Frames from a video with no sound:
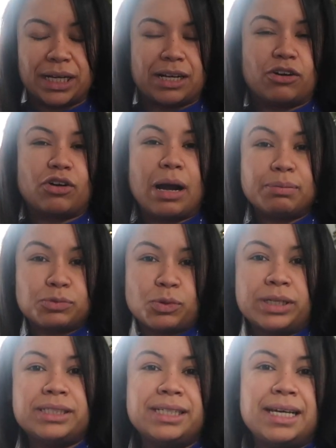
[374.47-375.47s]
like a cropped
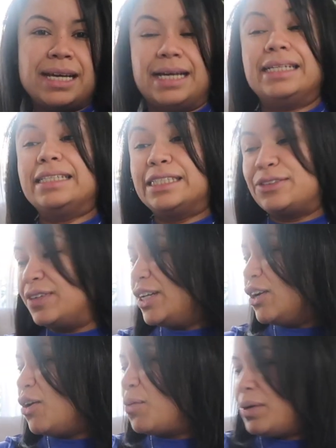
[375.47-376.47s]
one, and then this
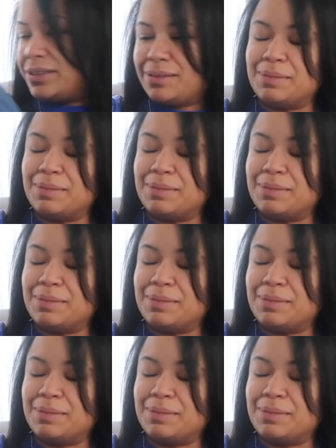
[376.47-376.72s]
really long one.